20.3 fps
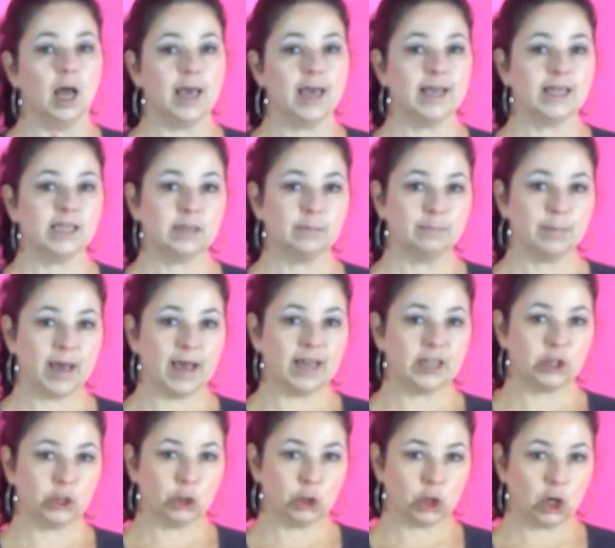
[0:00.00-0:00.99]
It's
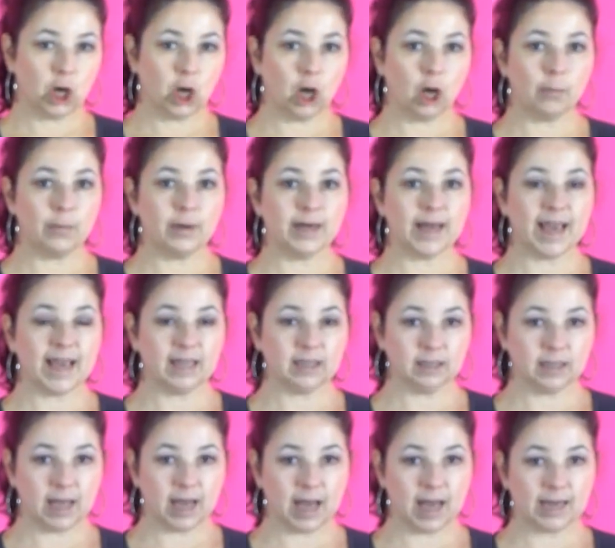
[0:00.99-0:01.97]
best to comment and
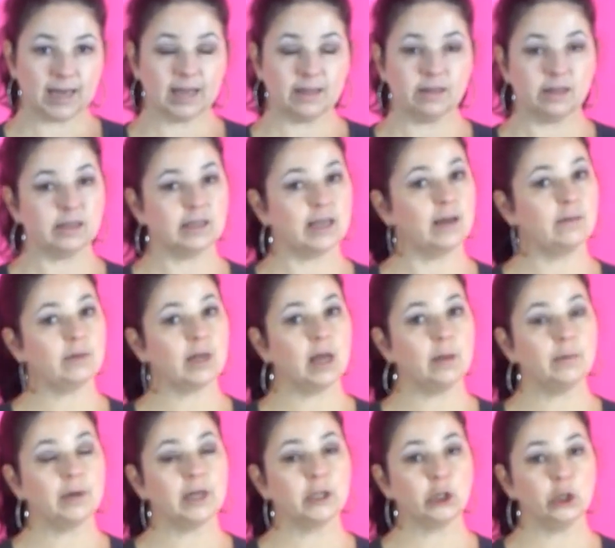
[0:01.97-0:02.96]
like at the same
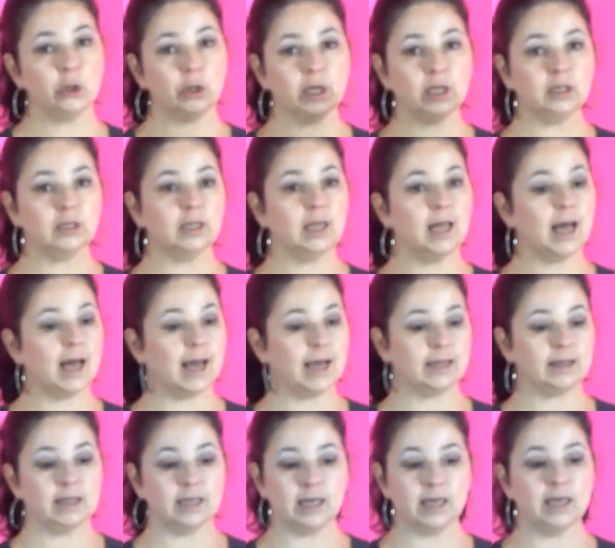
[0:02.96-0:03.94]
time, because you can like
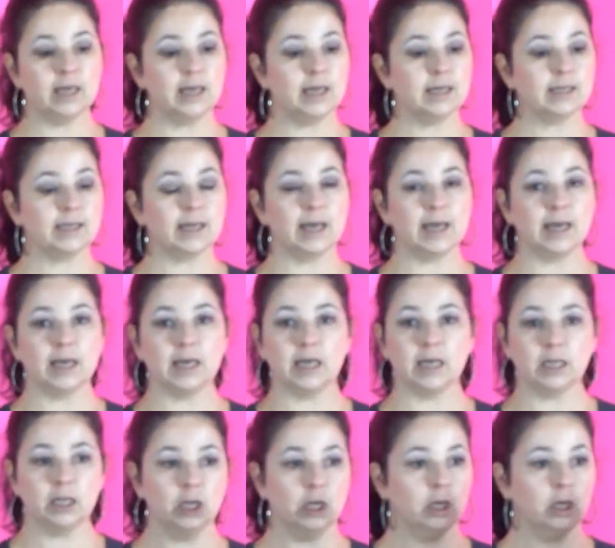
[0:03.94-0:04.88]
things and